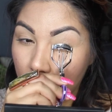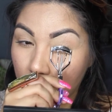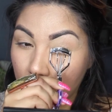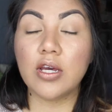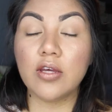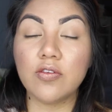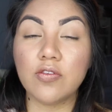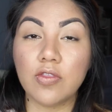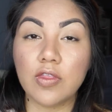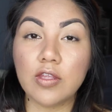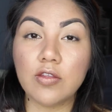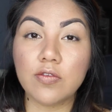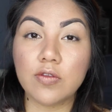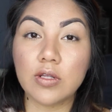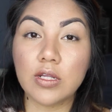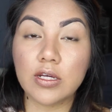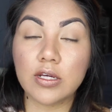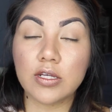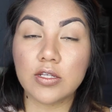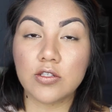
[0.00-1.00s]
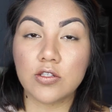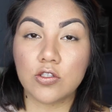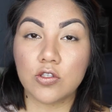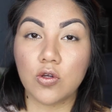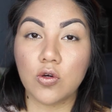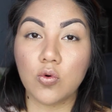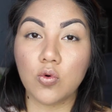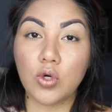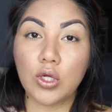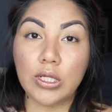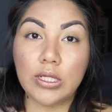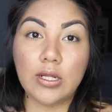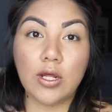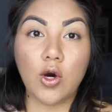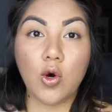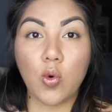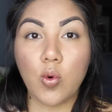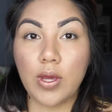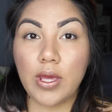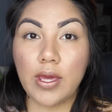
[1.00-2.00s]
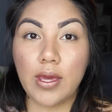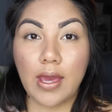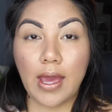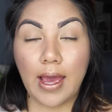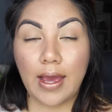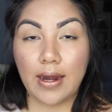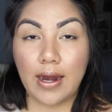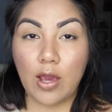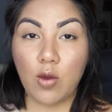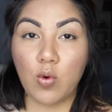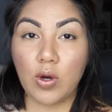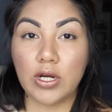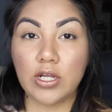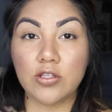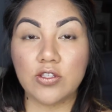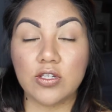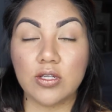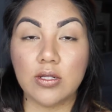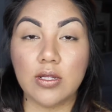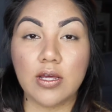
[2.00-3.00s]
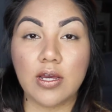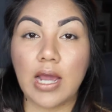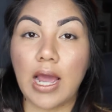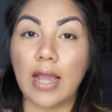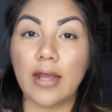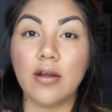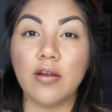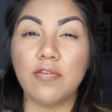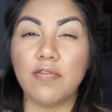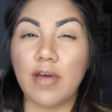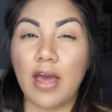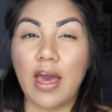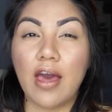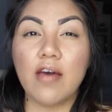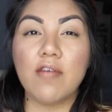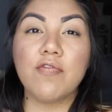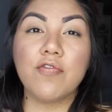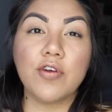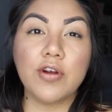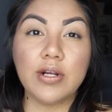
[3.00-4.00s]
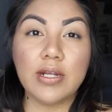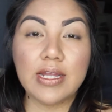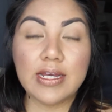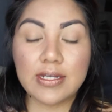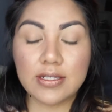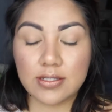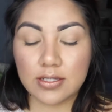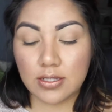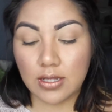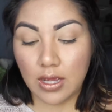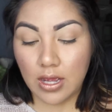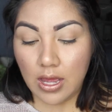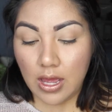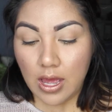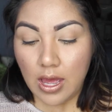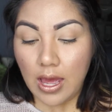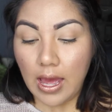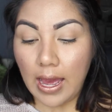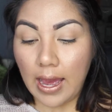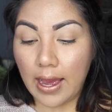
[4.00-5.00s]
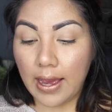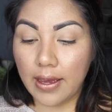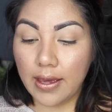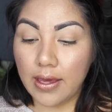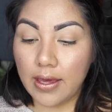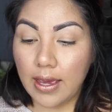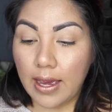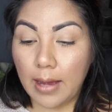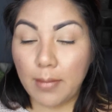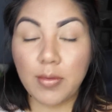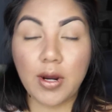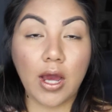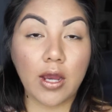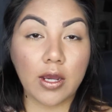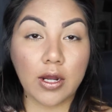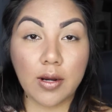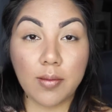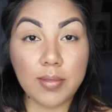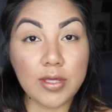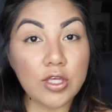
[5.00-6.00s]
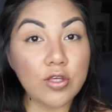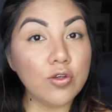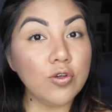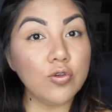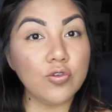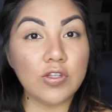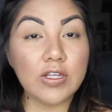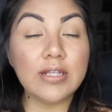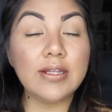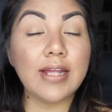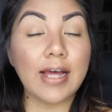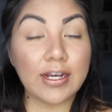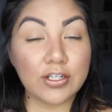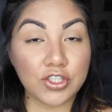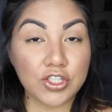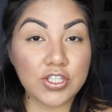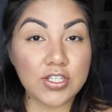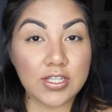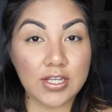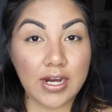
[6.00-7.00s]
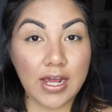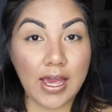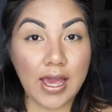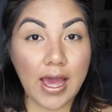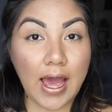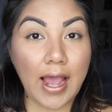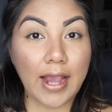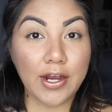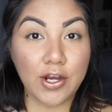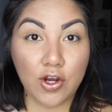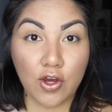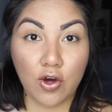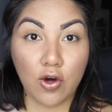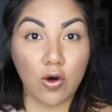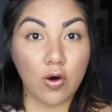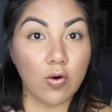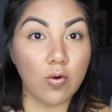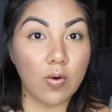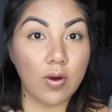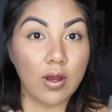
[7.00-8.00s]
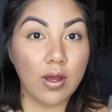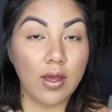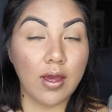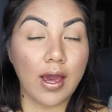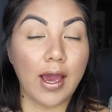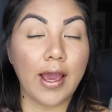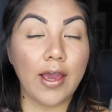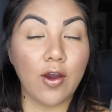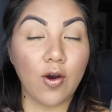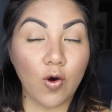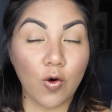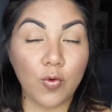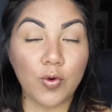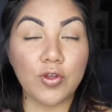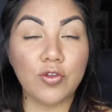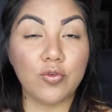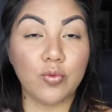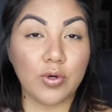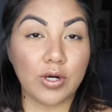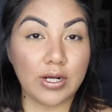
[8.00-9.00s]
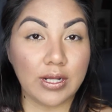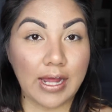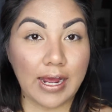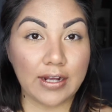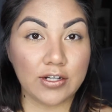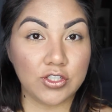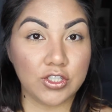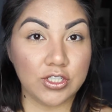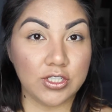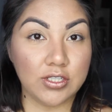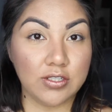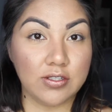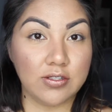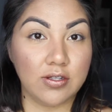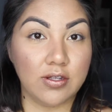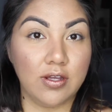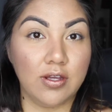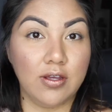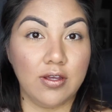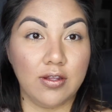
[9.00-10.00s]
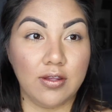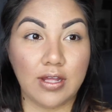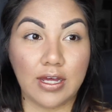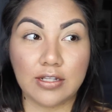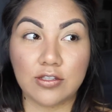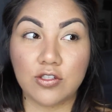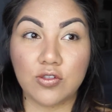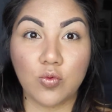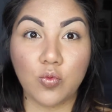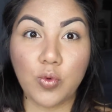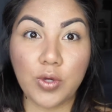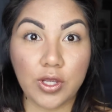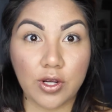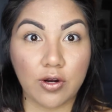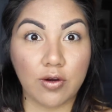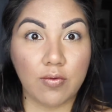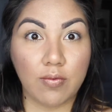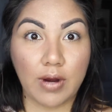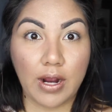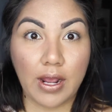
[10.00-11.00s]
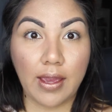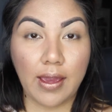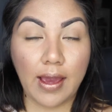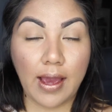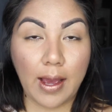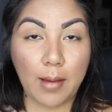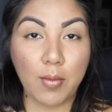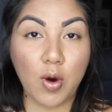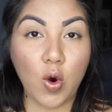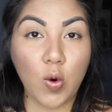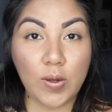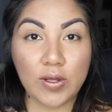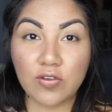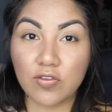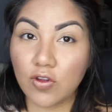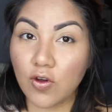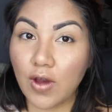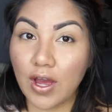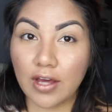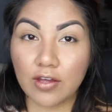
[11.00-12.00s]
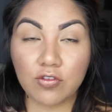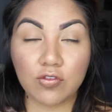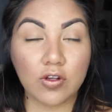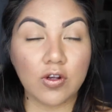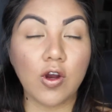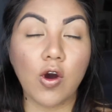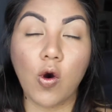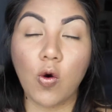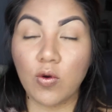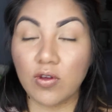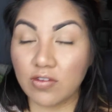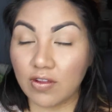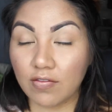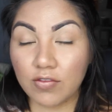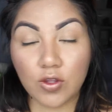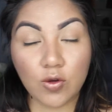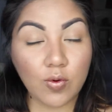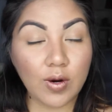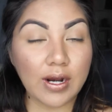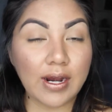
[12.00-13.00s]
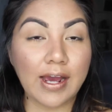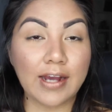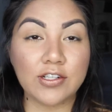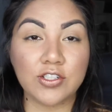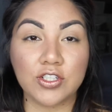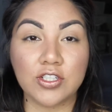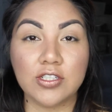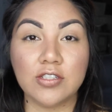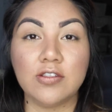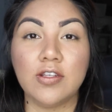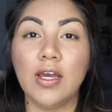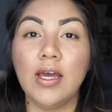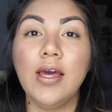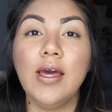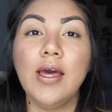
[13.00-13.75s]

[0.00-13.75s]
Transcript: Because this look is so glowy and I want it to look kind of effortless, I'm not going to be using lashes today. I know I always wear lashes. That's weird, right? I'm always so extra, always have to wear lashes.